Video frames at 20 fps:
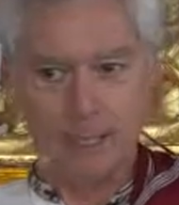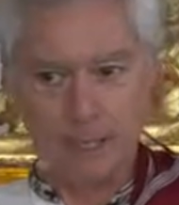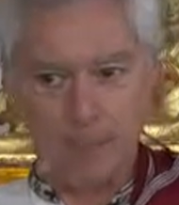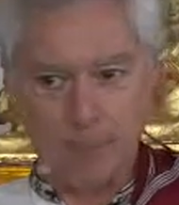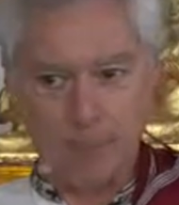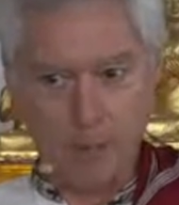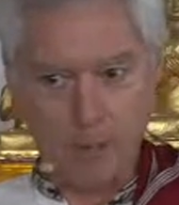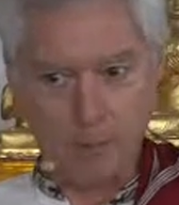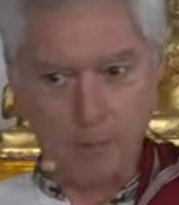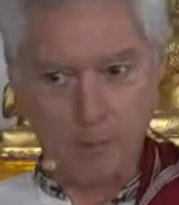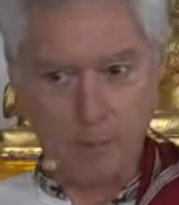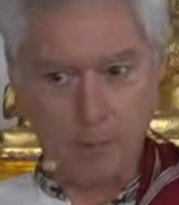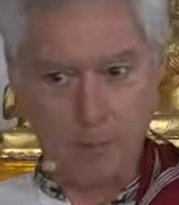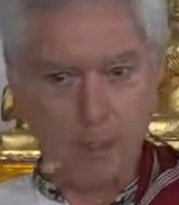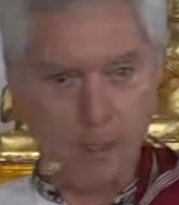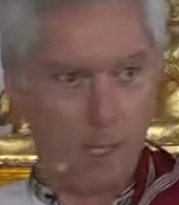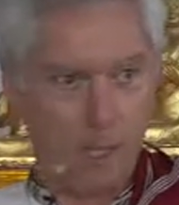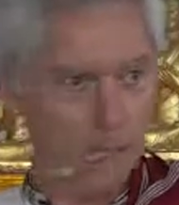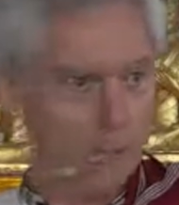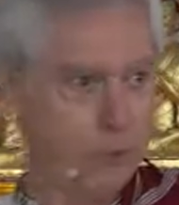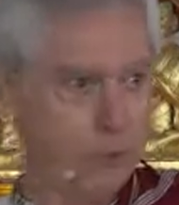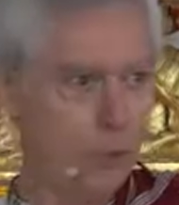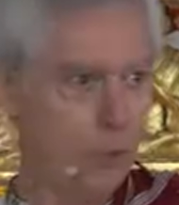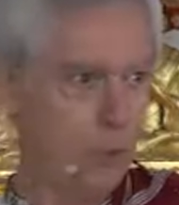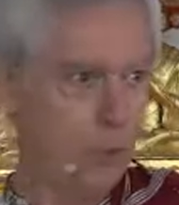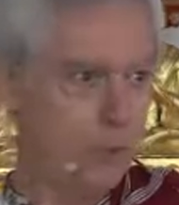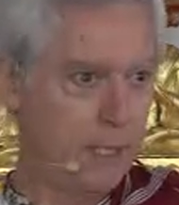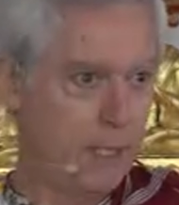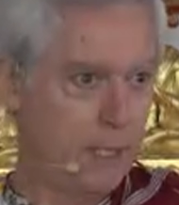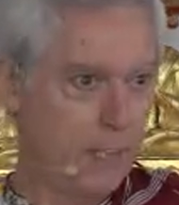In the Pali terminology,
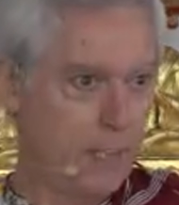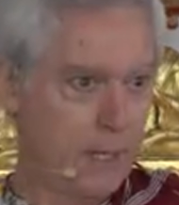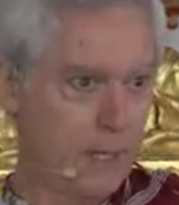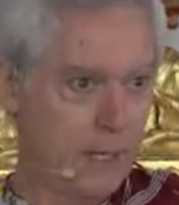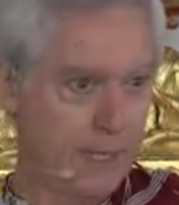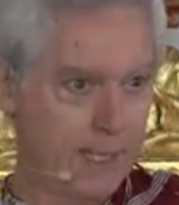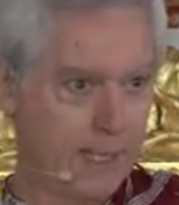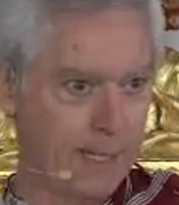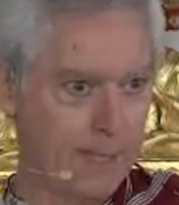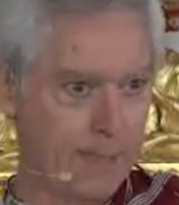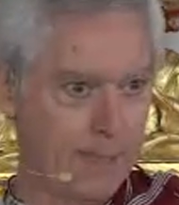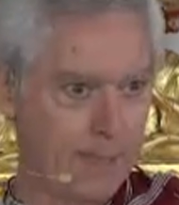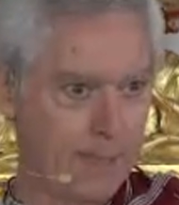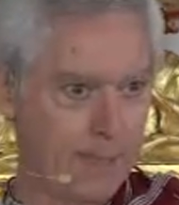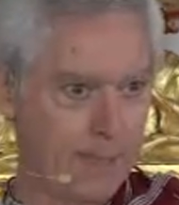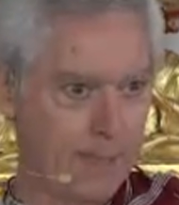it would be the bhavanga.